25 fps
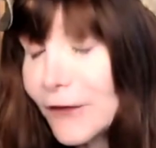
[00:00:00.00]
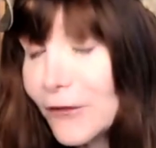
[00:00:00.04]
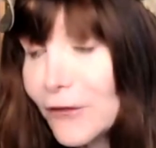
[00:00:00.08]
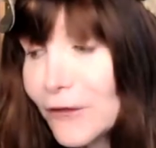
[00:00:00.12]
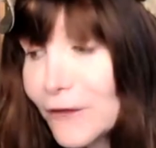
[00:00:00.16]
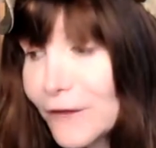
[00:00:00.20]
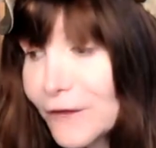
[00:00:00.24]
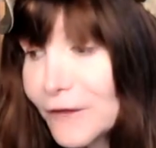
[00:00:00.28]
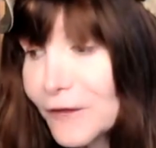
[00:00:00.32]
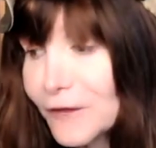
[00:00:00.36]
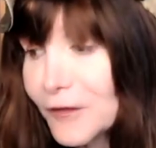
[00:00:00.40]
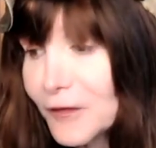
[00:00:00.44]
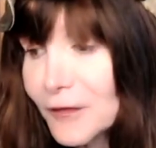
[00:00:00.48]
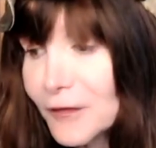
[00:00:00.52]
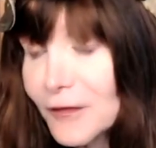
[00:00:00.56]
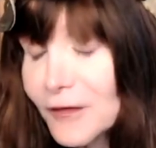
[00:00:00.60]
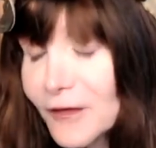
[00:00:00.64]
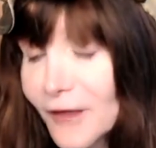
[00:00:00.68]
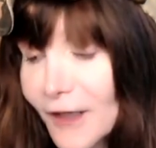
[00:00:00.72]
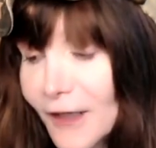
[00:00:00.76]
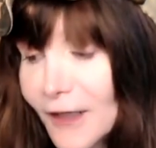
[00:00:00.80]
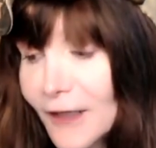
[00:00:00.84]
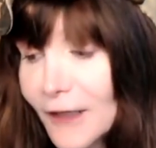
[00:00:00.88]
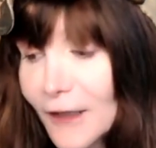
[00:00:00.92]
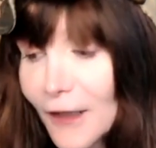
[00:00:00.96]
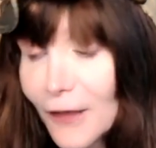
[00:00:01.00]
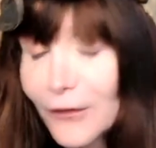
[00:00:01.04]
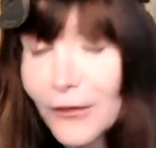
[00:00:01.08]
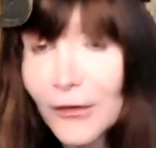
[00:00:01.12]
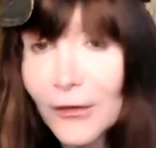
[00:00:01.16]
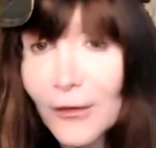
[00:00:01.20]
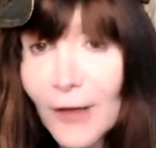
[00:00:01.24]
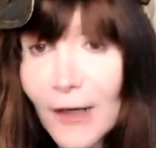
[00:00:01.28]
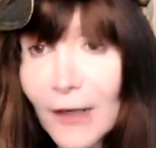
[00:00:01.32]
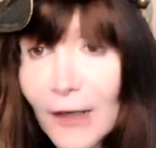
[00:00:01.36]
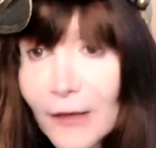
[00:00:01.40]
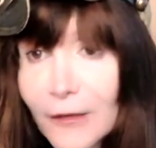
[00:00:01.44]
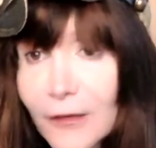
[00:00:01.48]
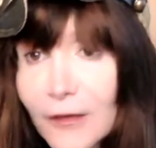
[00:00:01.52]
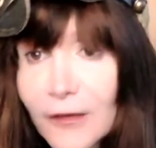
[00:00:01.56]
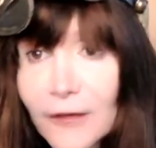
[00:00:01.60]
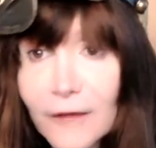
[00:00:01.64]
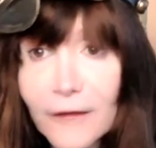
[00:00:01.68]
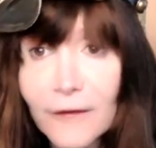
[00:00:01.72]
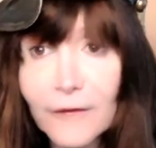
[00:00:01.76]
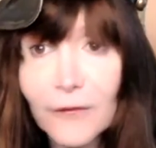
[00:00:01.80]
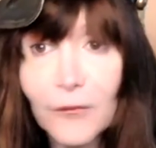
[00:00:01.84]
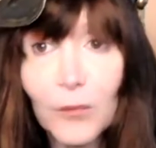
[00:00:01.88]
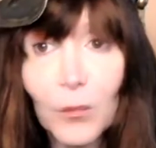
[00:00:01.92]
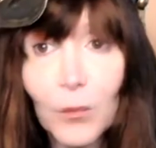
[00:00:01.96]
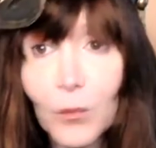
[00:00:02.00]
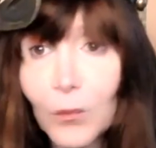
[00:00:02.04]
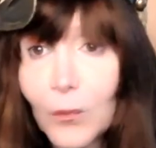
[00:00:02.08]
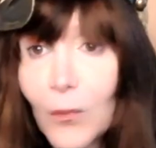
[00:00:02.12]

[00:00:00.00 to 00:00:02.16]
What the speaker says: just laying on the ground and just